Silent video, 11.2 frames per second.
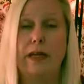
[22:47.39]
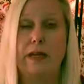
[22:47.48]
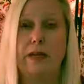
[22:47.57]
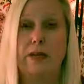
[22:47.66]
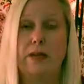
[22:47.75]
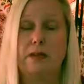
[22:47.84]

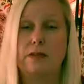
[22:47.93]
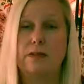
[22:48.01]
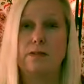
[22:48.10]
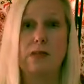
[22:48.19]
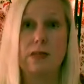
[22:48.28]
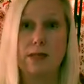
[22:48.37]
in this
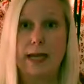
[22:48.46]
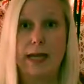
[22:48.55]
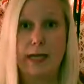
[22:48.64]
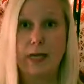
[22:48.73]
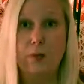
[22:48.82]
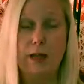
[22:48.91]

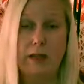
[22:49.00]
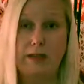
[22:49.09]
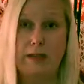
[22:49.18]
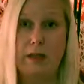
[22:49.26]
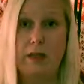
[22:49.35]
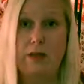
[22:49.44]
society we
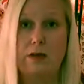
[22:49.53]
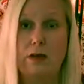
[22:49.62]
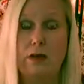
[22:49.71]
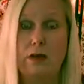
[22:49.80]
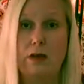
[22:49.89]
live in,